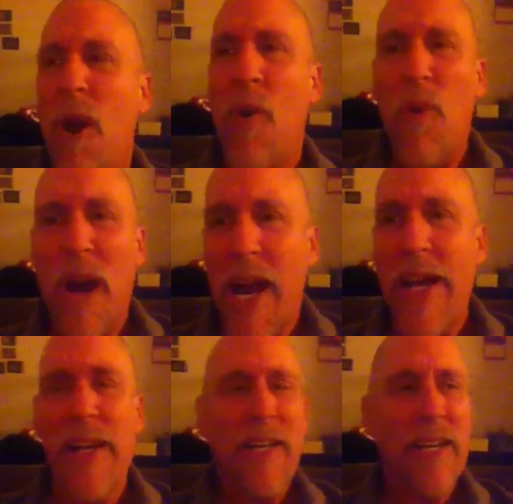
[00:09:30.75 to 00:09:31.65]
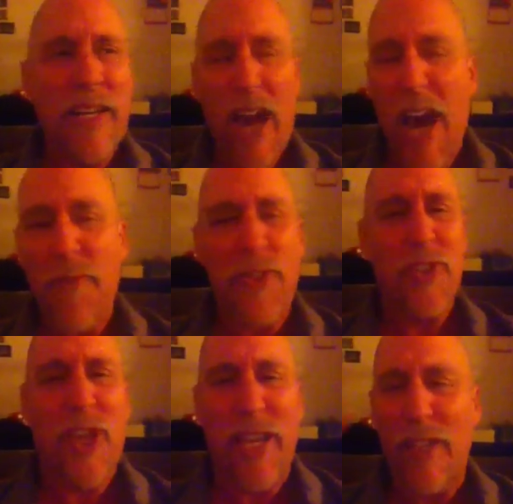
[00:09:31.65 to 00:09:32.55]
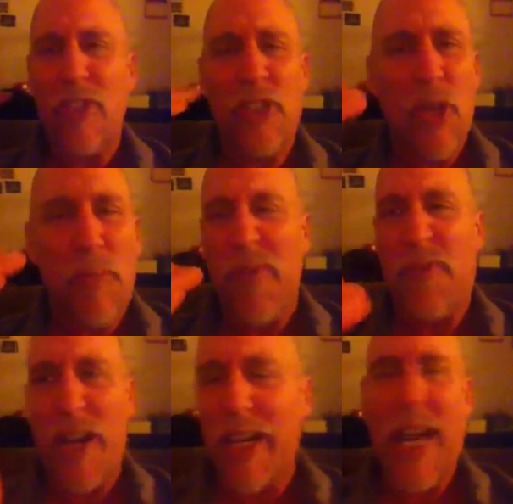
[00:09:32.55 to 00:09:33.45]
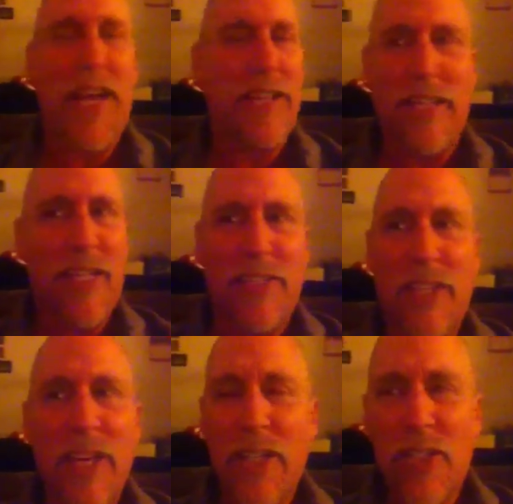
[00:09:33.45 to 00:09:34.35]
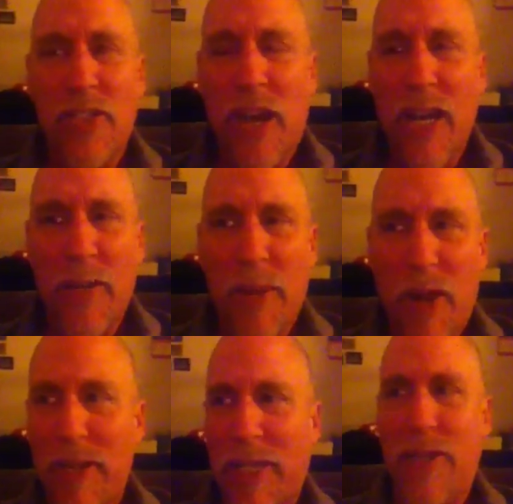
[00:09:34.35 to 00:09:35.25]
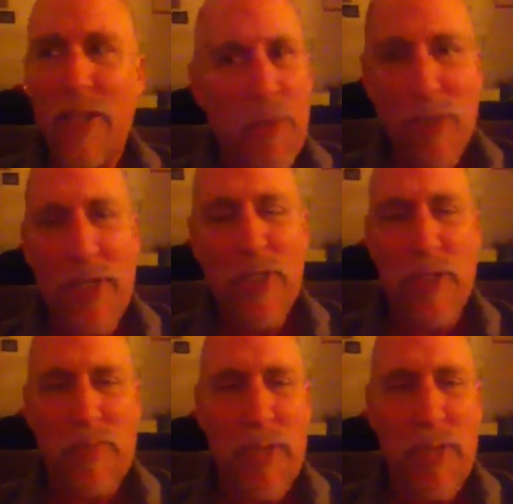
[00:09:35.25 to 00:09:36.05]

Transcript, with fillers: want one godforsaken, stupid fucking atheist to talk about killing religious